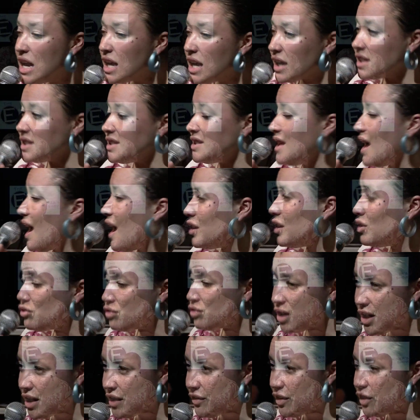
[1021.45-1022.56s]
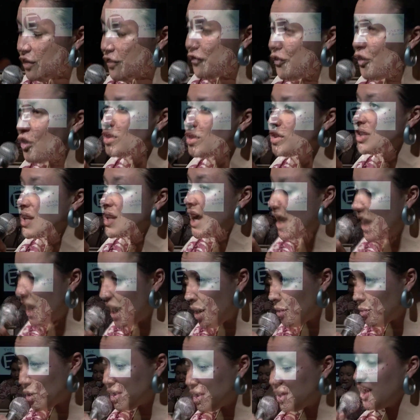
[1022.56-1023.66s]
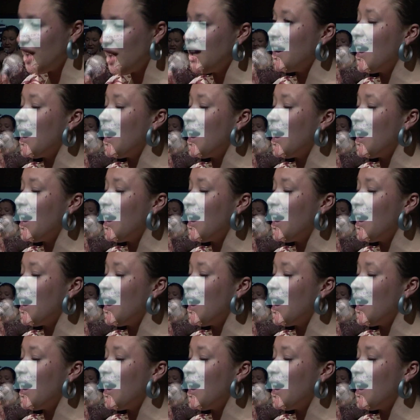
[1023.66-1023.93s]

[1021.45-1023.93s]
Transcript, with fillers: cause now you live in firsthand with the